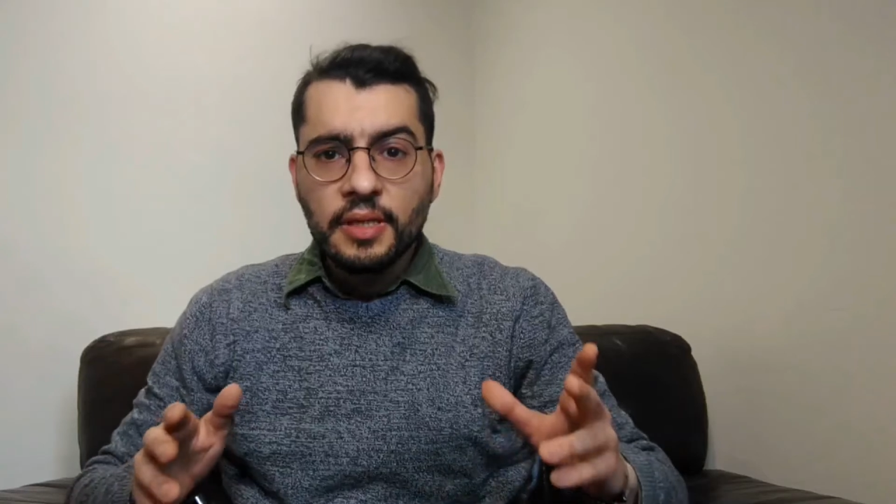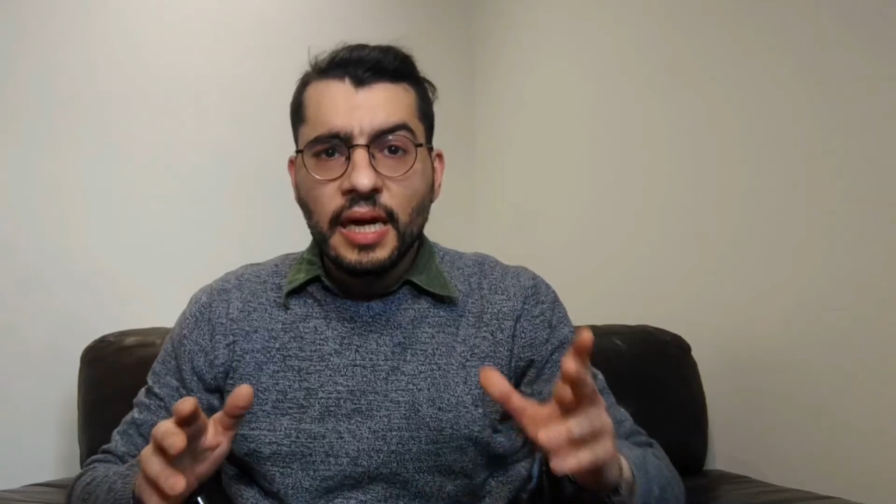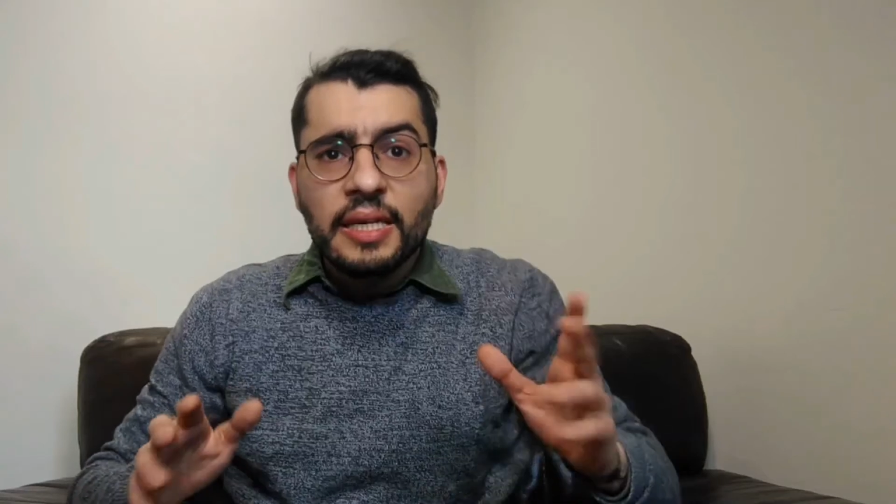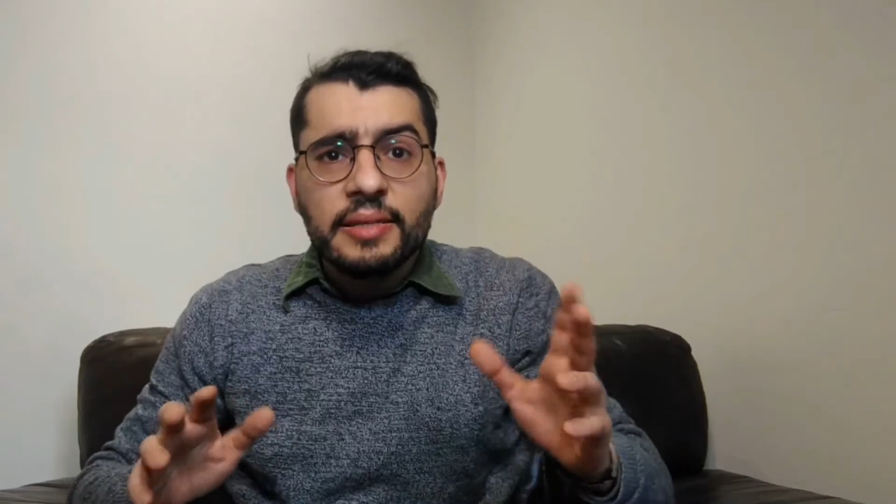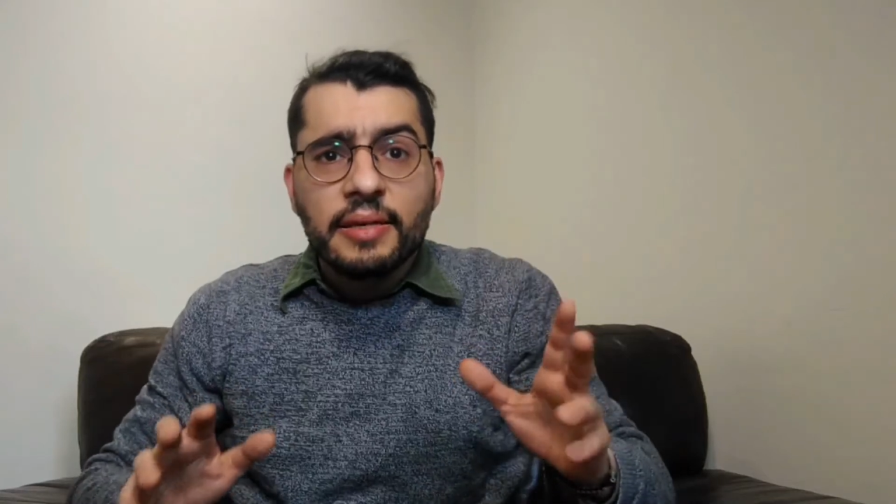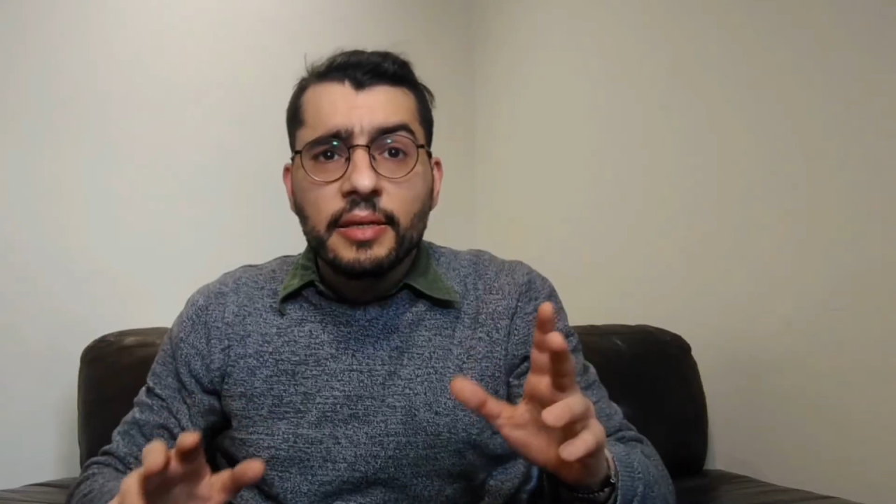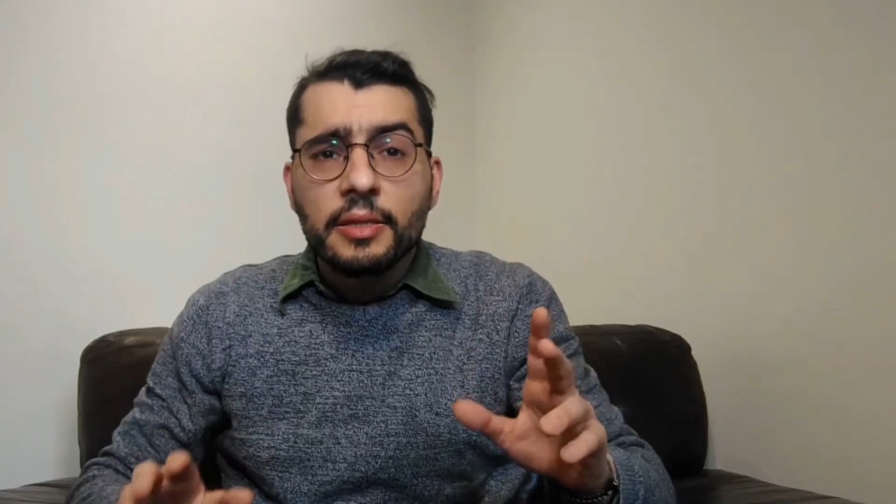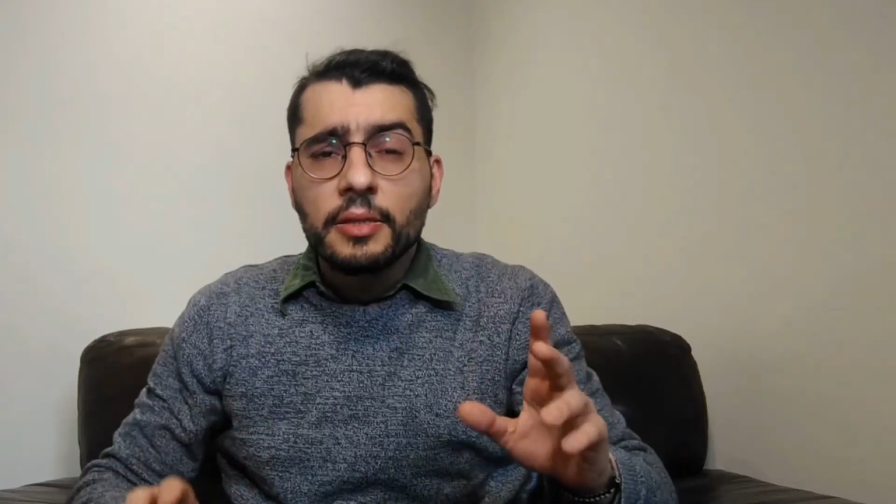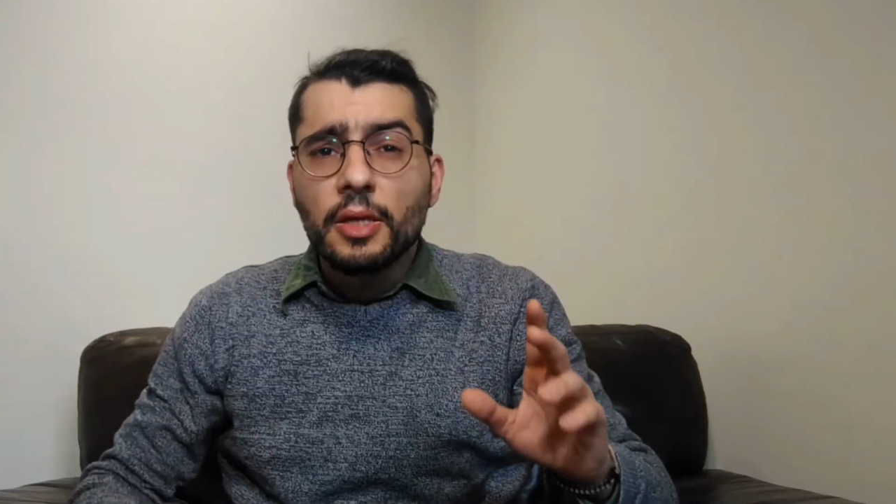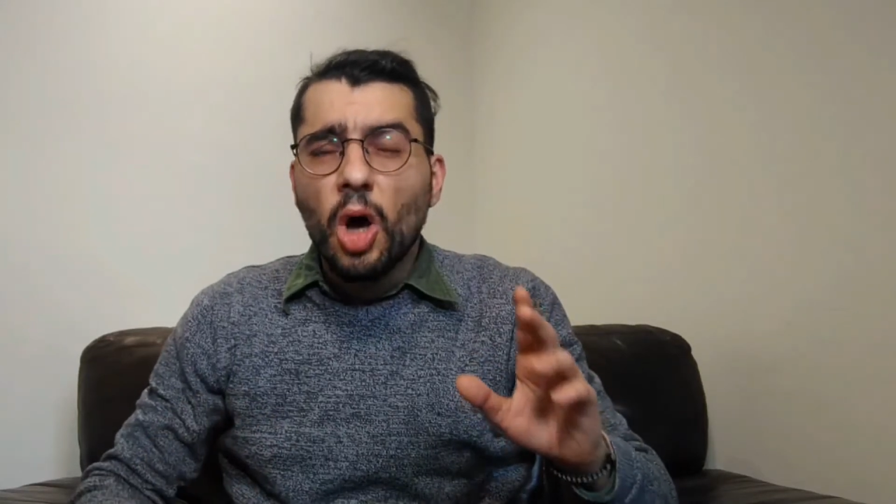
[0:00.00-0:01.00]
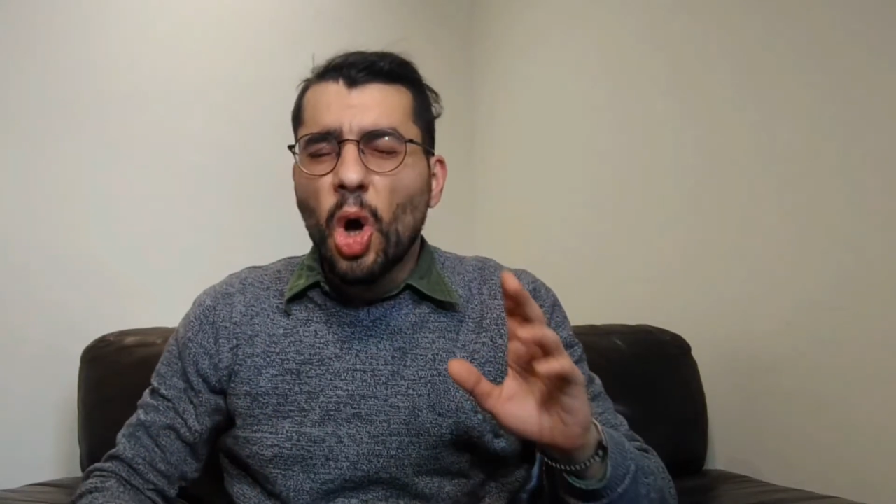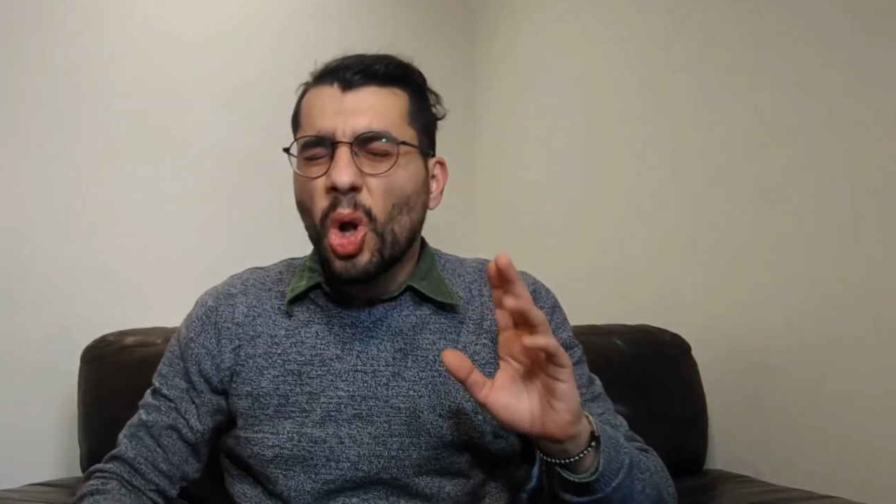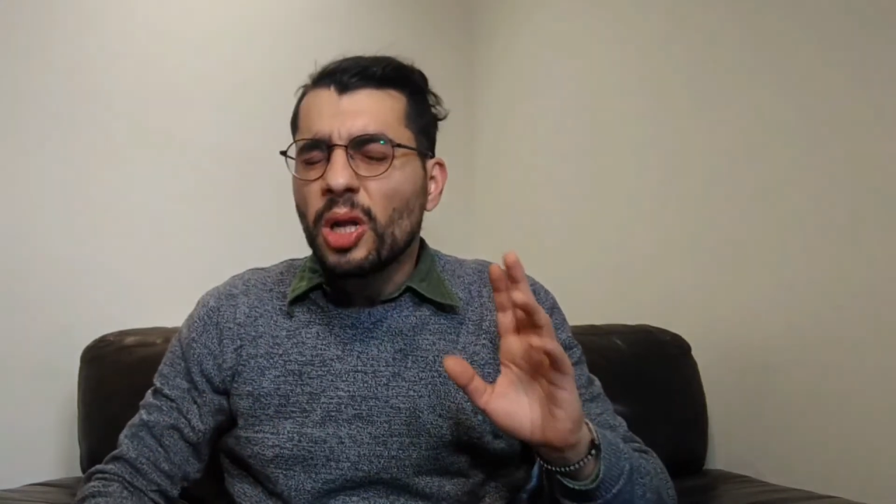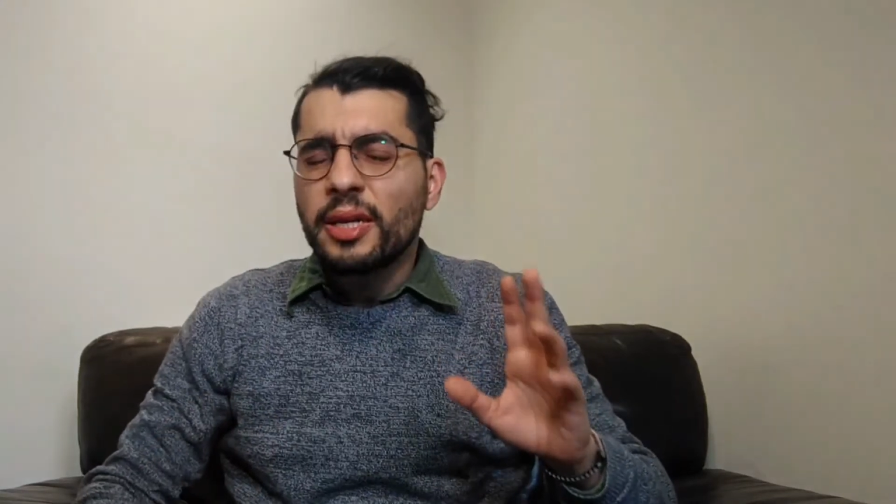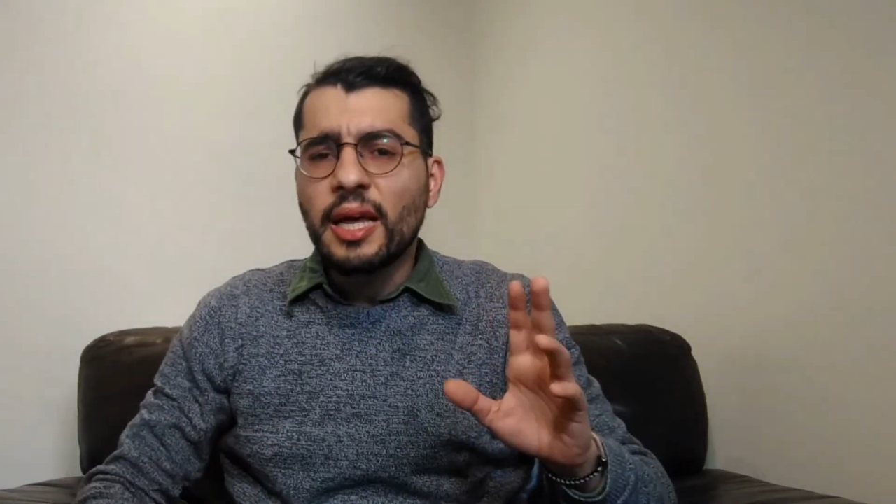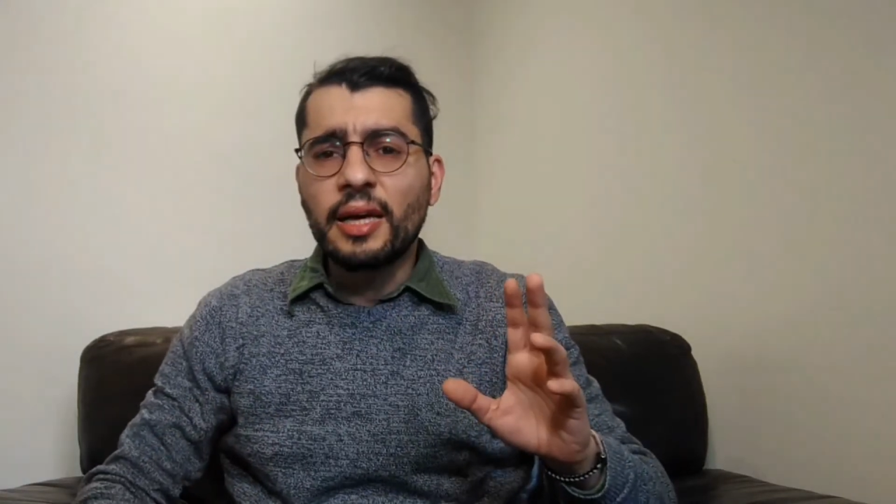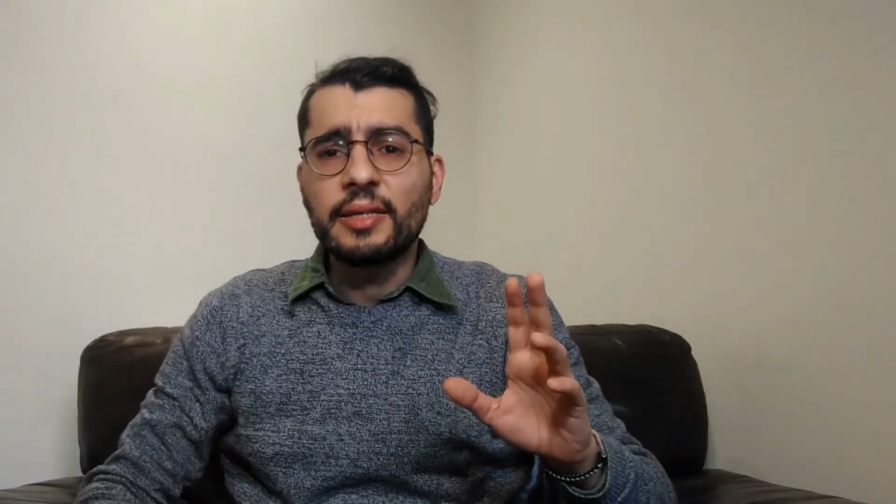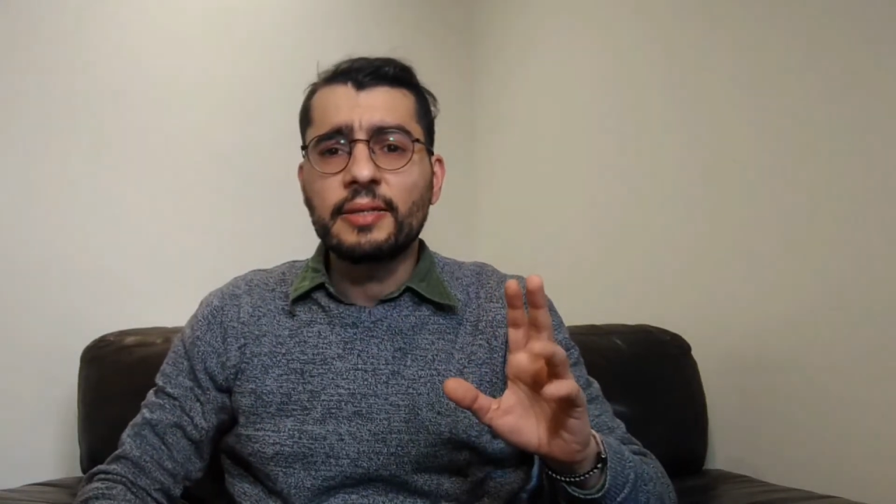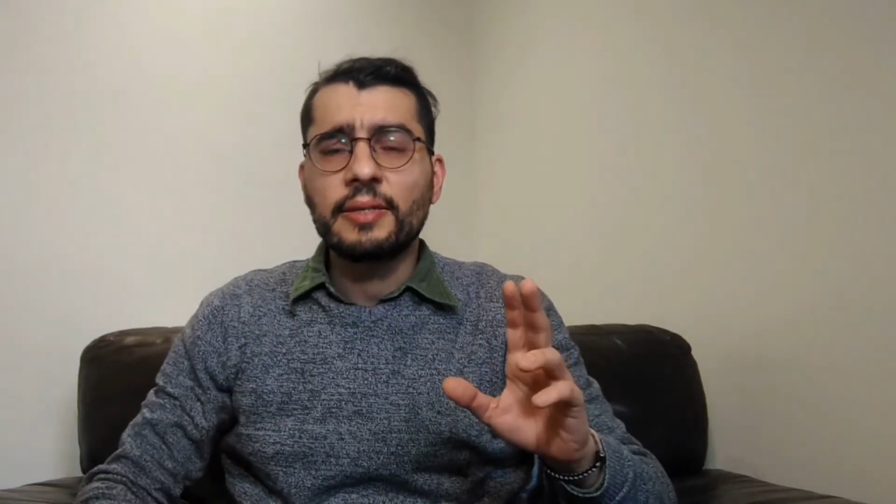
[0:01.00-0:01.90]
I stayed all night,